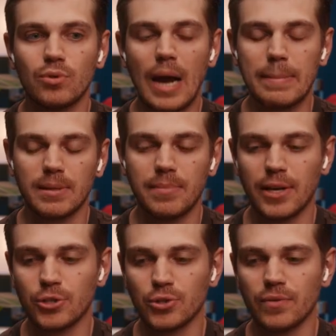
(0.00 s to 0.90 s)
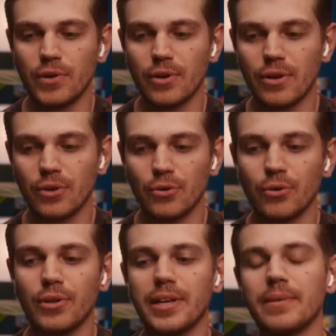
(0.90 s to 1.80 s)
grab some pictures, or if you can
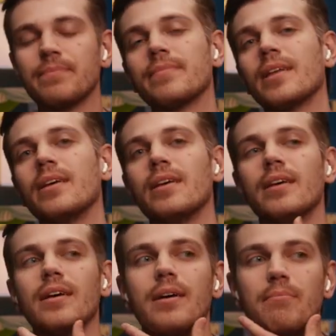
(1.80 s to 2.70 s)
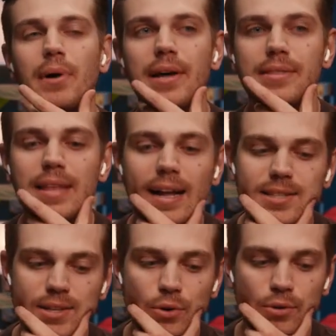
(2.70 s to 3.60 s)
Google it. But
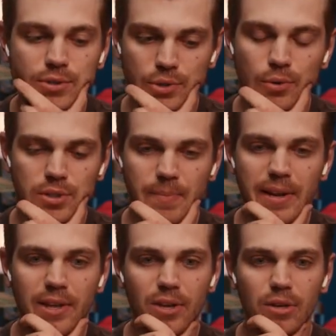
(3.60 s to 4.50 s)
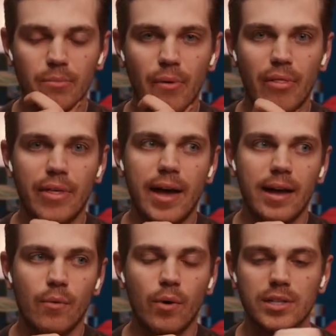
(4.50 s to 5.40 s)
that's an old school speed cube
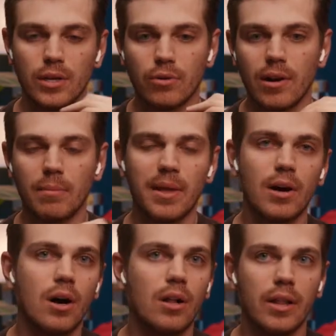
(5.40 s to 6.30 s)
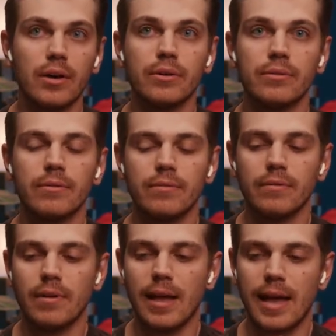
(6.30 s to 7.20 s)
that was incredibly hollow,
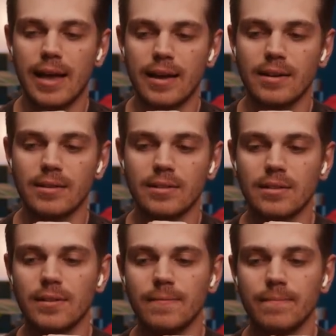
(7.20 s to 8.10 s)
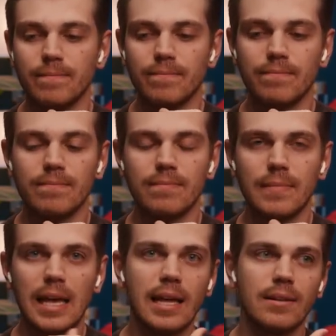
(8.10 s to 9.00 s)
and
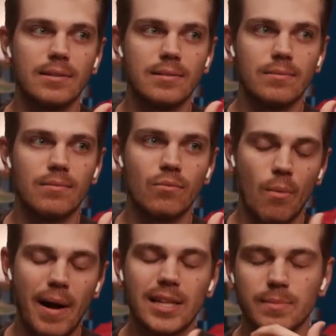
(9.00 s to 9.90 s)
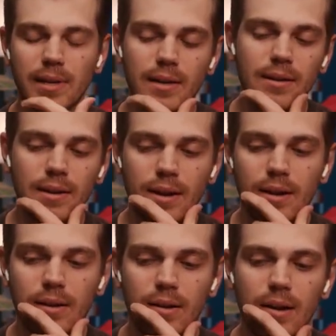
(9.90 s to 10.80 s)
it reminds me,
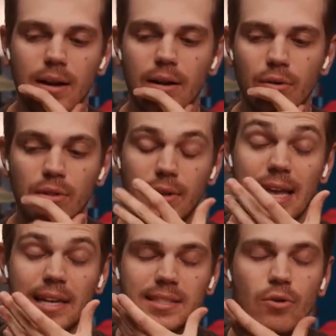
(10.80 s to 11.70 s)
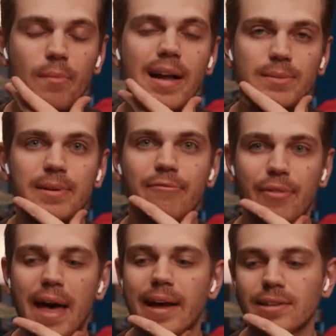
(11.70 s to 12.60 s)
or the EST reminds me of
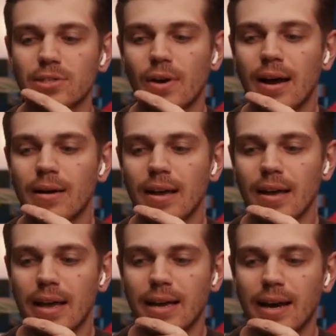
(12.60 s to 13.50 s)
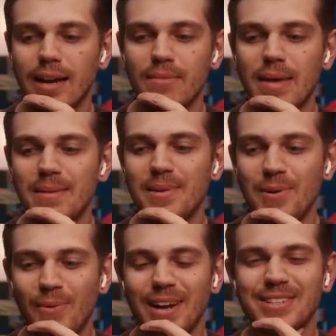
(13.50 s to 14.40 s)
that. So it kind of made me
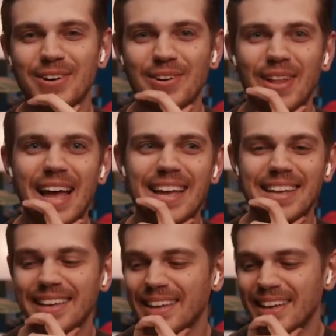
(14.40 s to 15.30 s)
wonder, like,